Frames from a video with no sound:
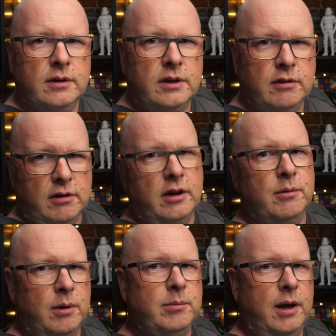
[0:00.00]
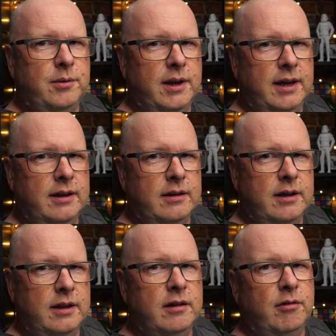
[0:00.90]
You're going to upload it
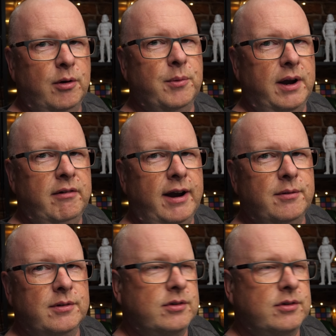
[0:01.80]
the wrong way around.